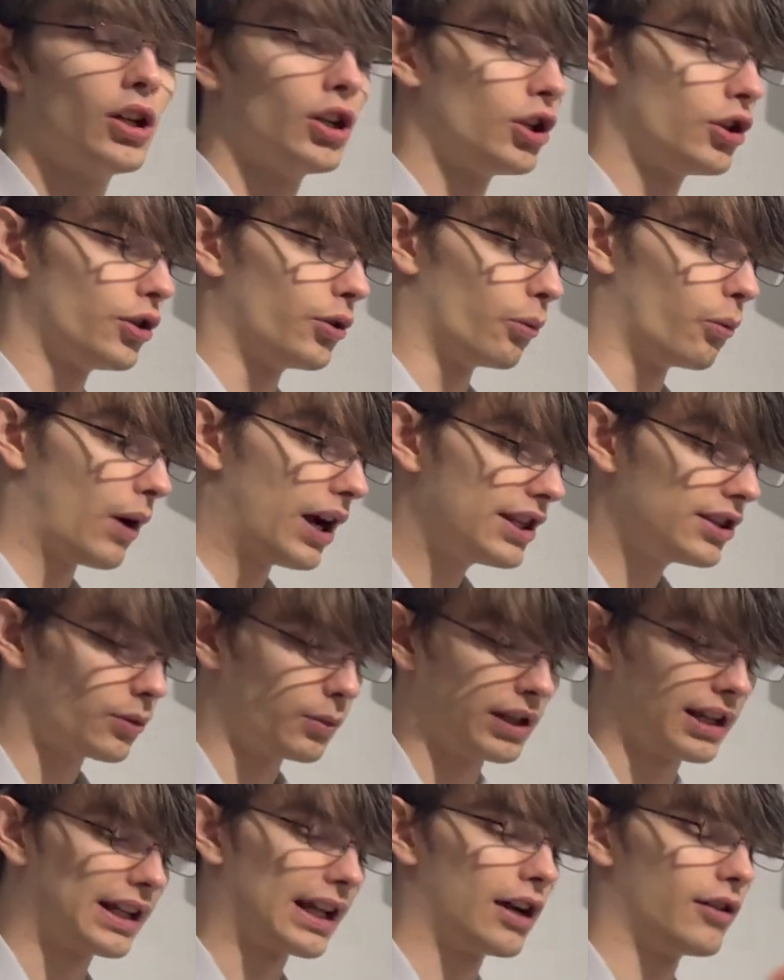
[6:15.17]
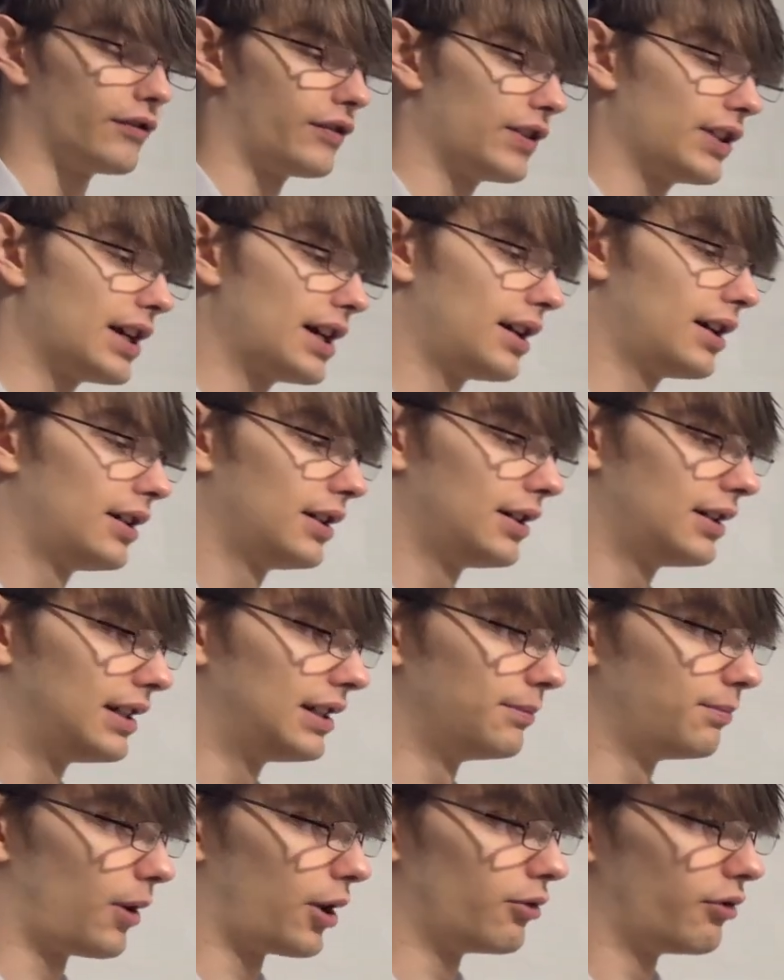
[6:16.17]
The way that we account for that is
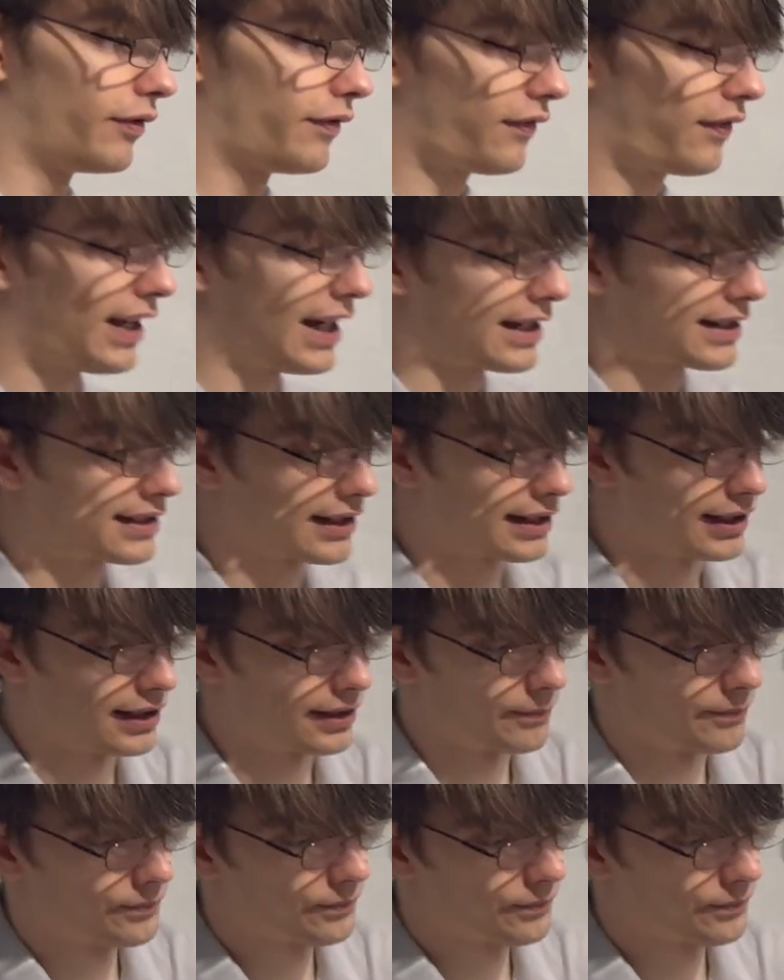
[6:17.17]
by reflecting it,